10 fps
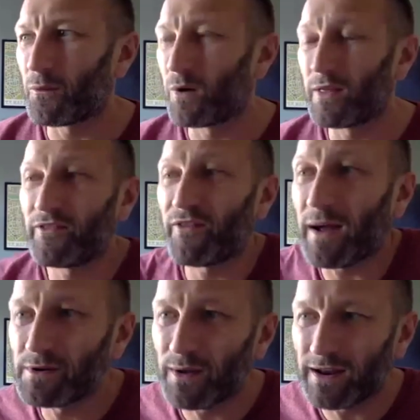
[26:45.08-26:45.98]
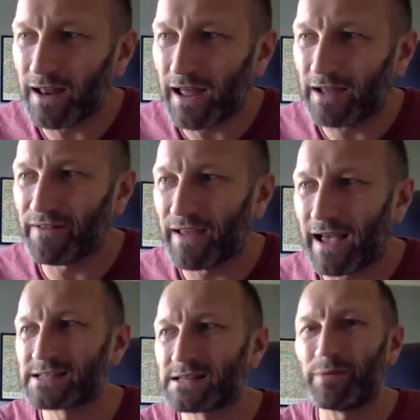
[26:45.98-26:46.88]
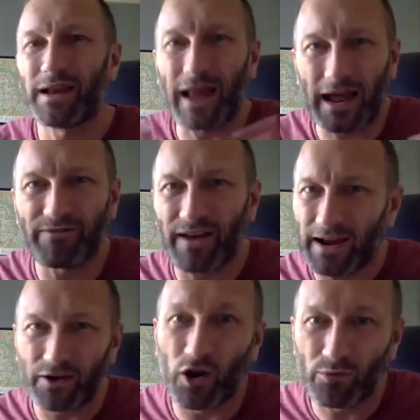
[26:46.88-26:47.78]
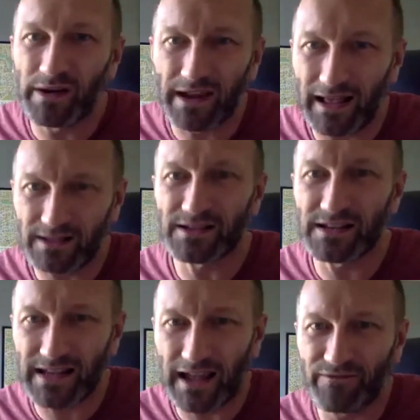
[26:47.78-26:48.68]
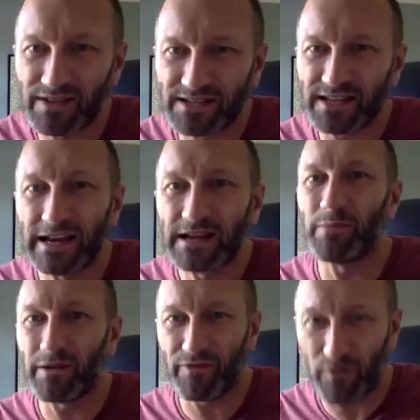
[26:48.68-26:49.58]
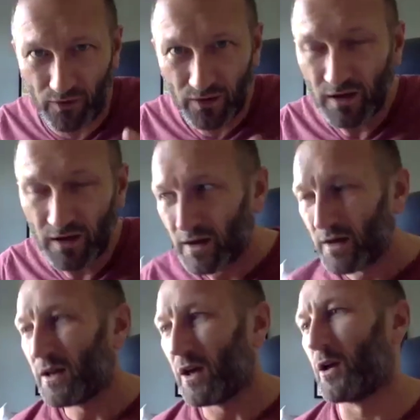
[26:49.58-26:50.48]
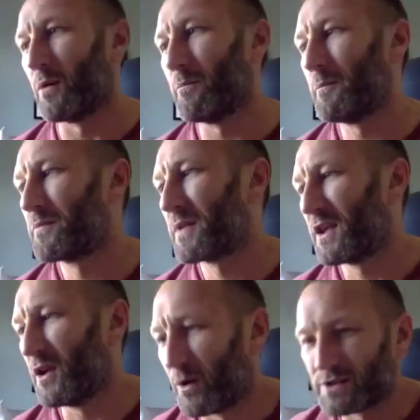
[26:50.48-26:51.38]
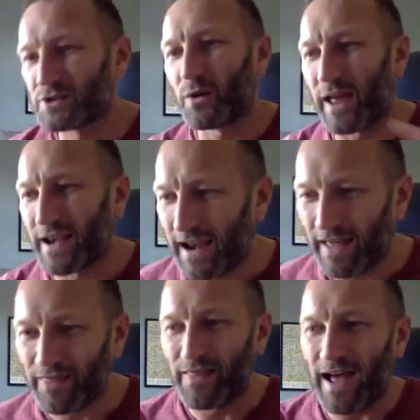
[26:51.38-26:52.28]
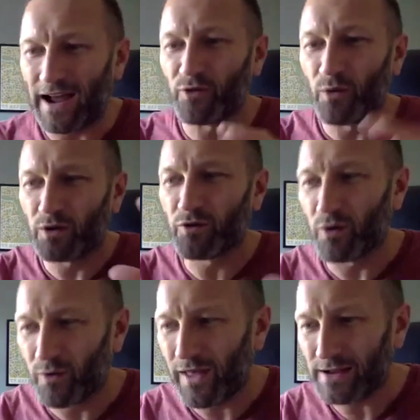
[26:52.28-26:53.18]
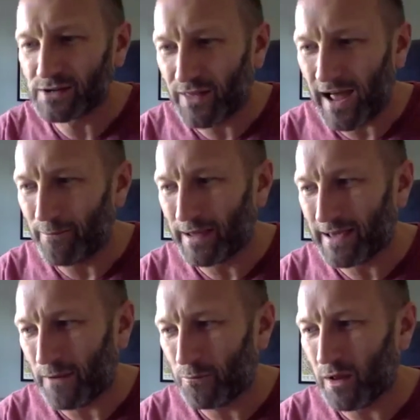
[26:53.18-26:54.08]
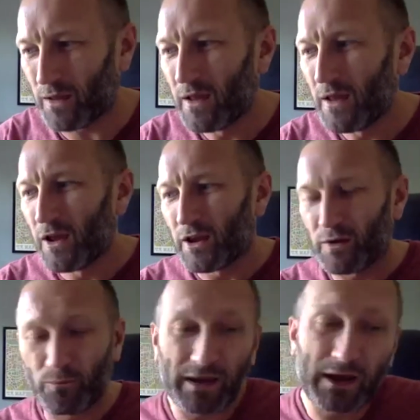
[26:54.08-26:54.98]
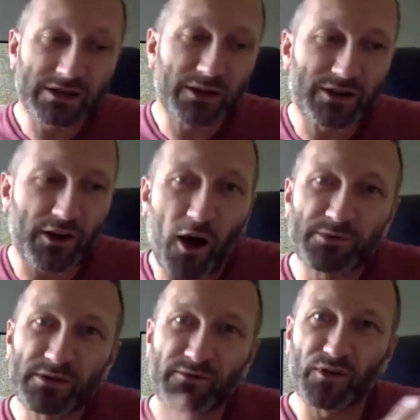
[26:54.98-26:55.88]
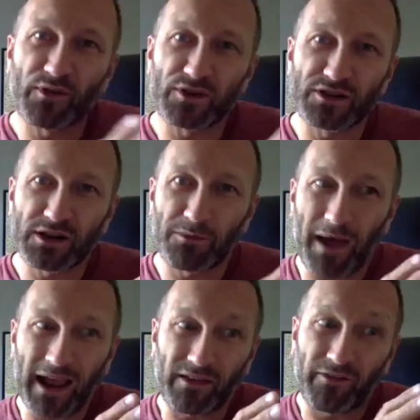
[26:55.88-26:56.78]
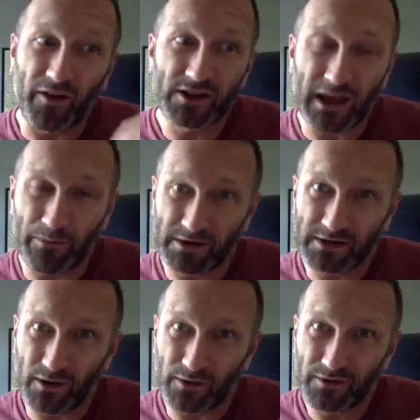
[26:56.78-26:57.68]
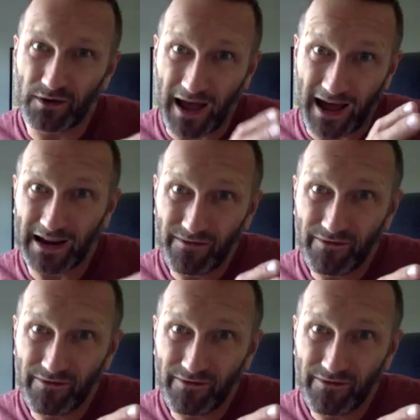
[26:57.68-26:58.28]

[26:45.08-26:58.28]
well, if I'm doing live, it has to be live like nobody else has ever seen before. You know, and so then that grew and grew, and that, so that became, well, because there was an option for us to make the first episode live,